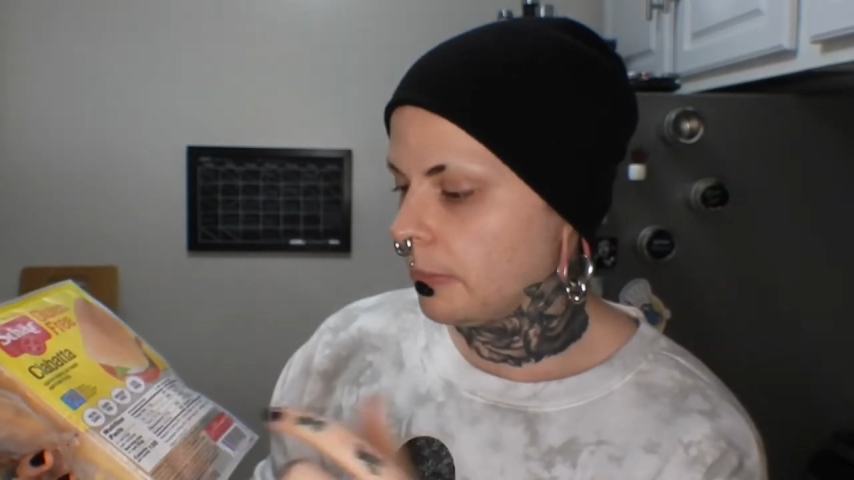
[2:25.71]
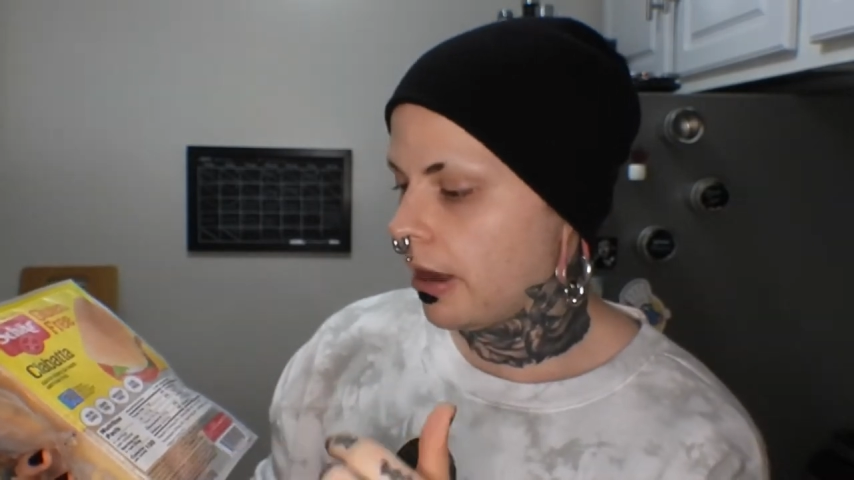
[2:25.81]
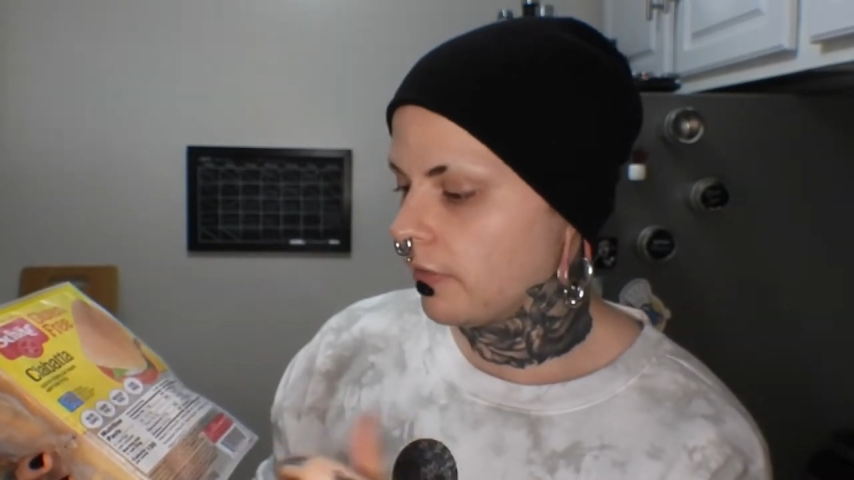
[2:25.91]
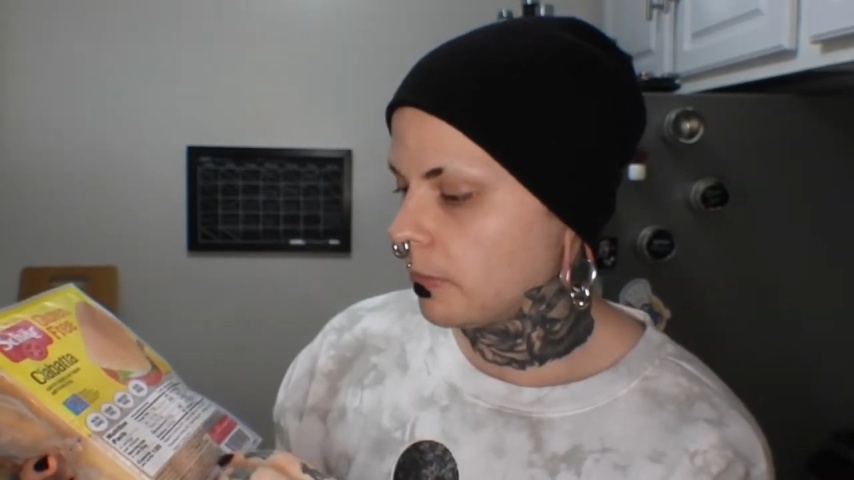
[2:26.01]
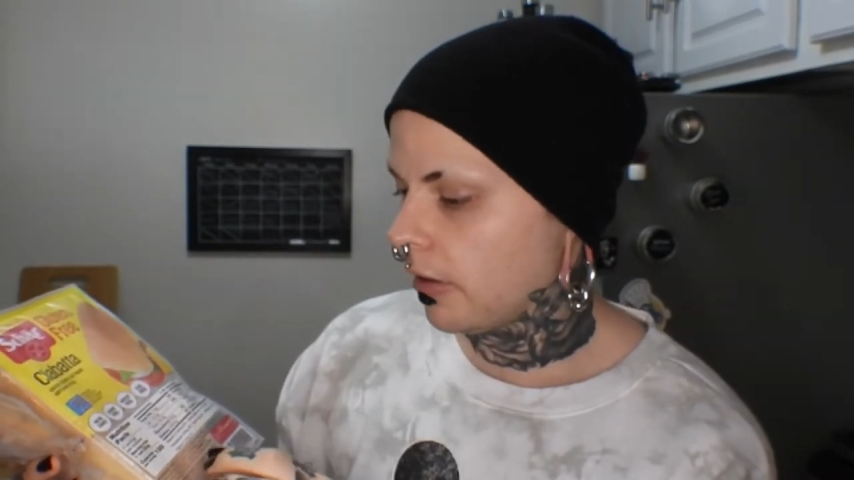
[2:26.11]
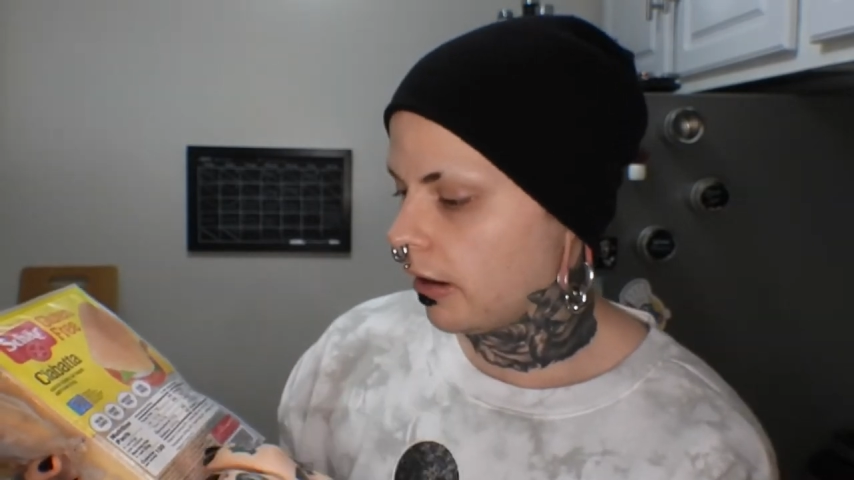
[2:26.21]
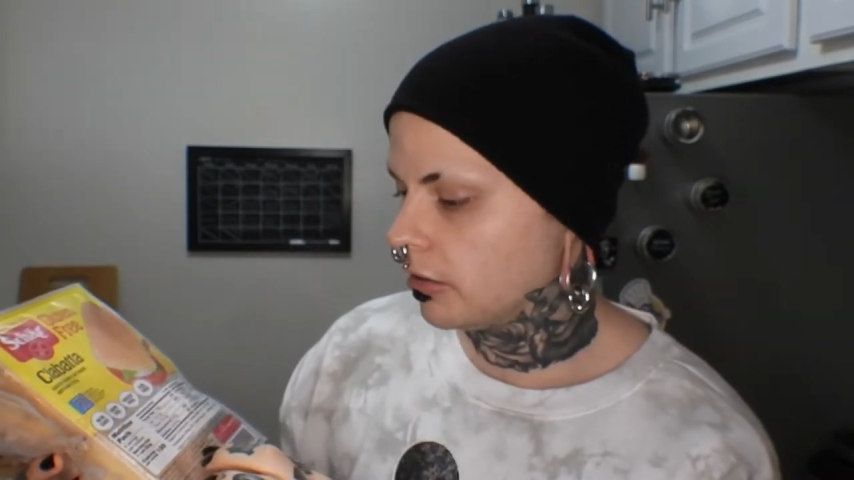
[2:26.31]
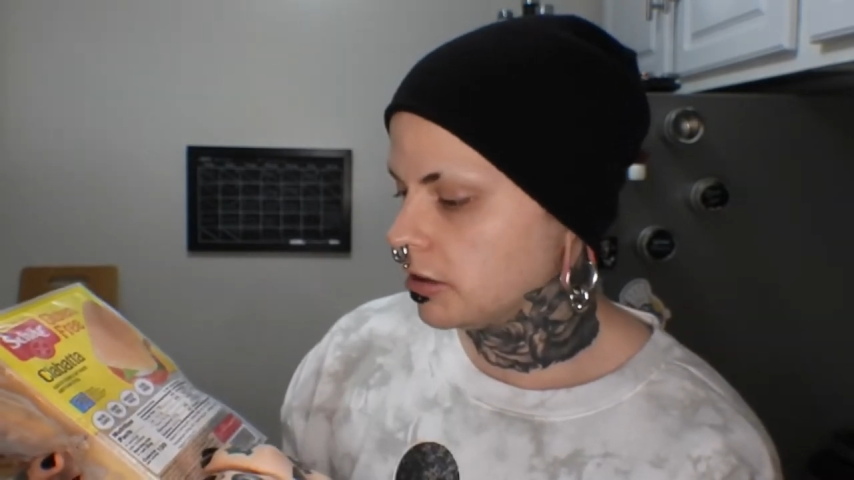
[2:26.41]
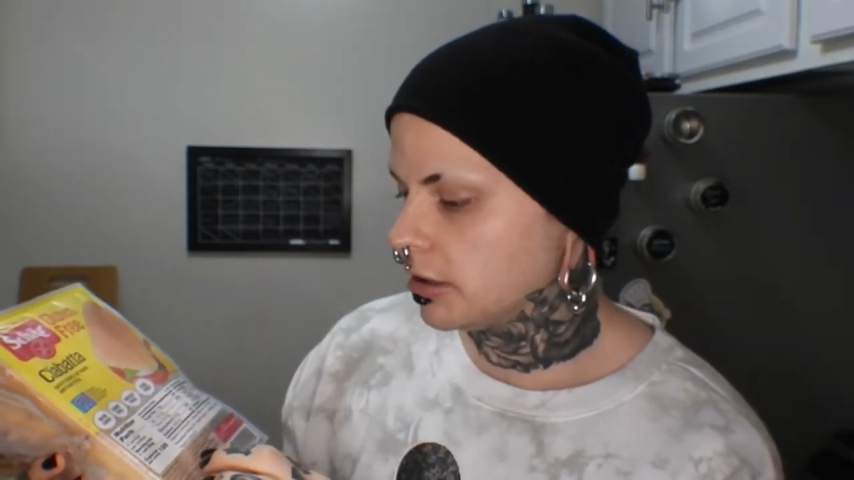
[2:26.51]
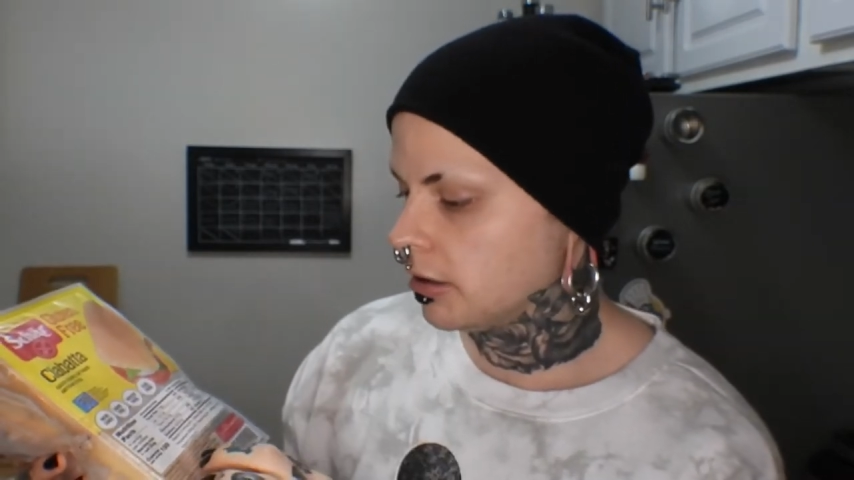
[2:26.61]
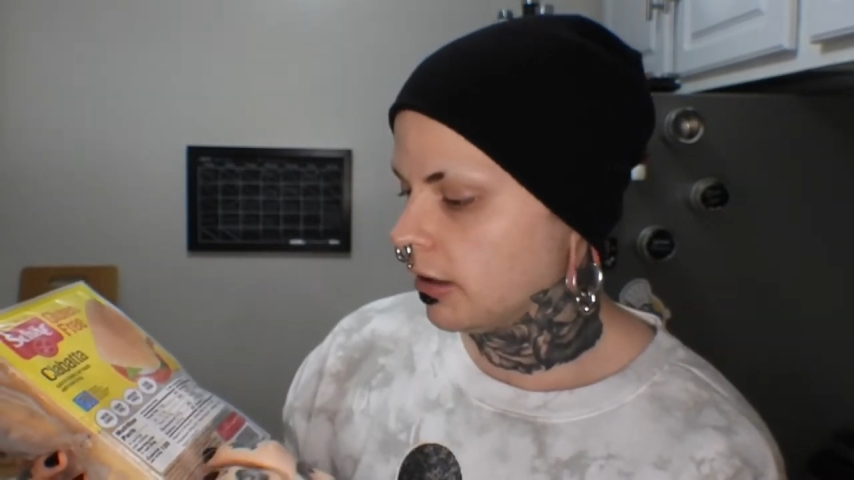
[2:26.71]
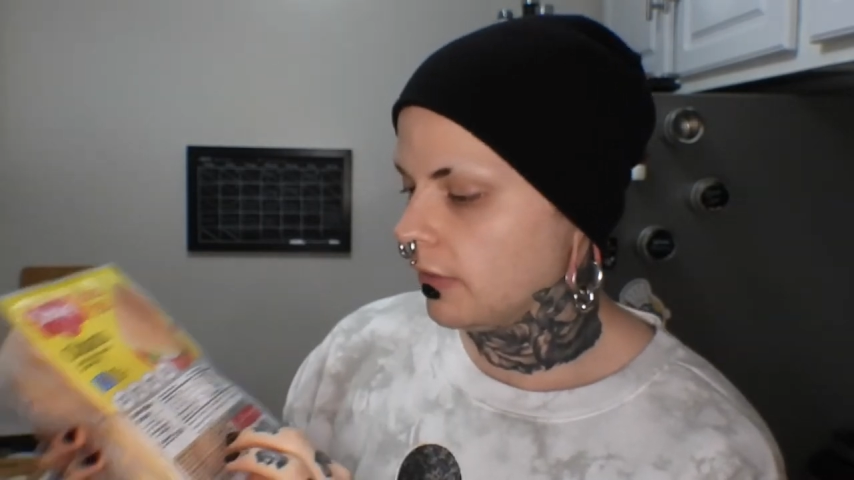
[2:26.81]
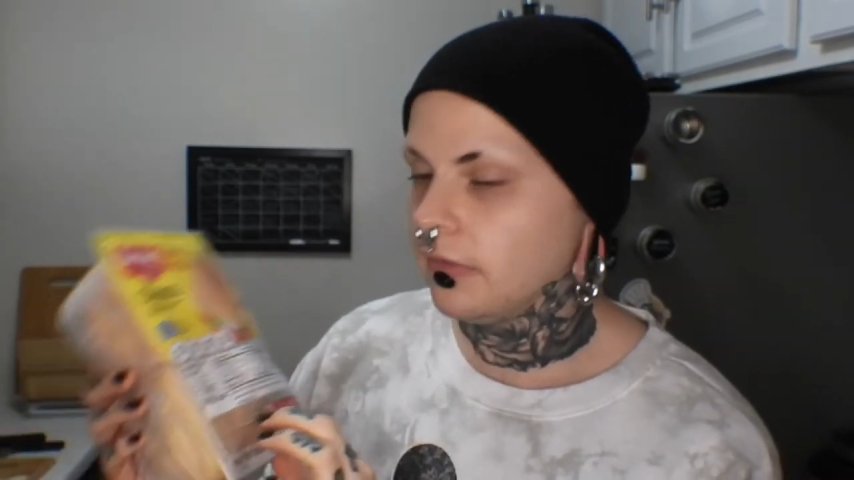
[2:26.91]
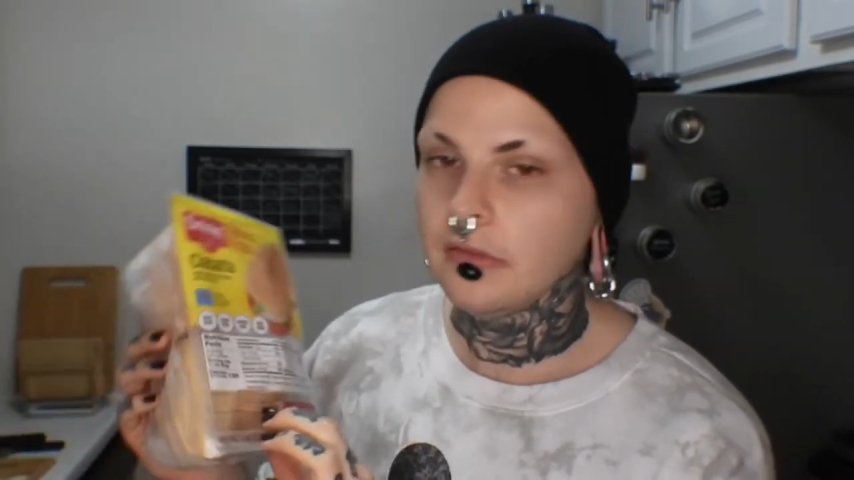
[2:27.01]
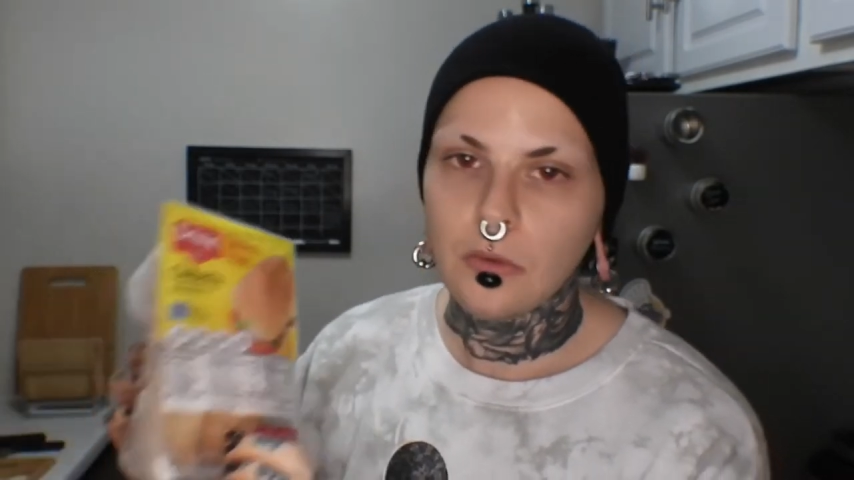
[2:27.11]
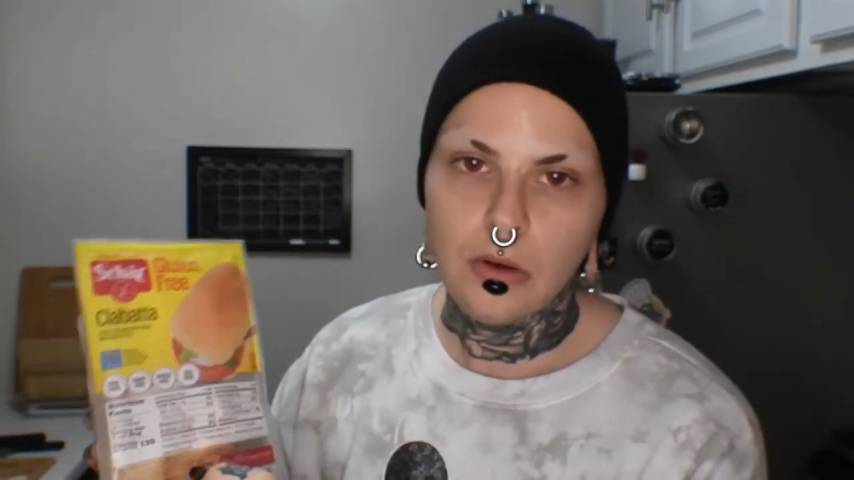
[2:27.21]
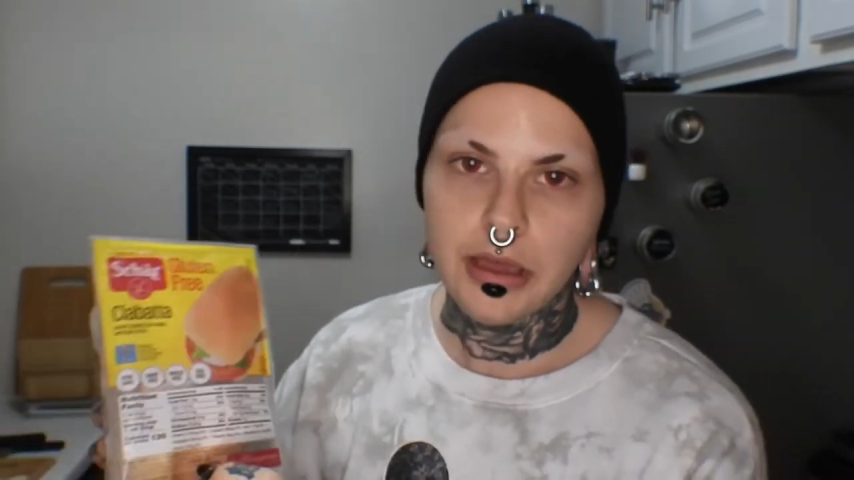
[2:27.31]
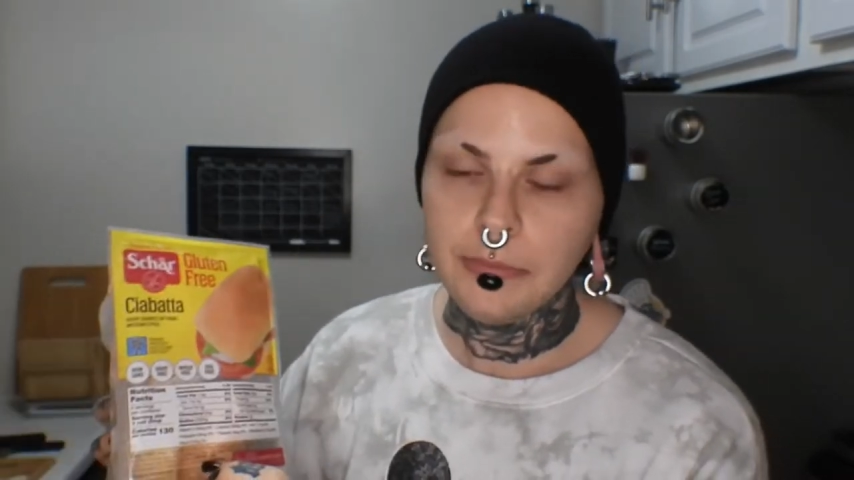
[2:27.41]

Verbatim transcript: possible allergen is soy.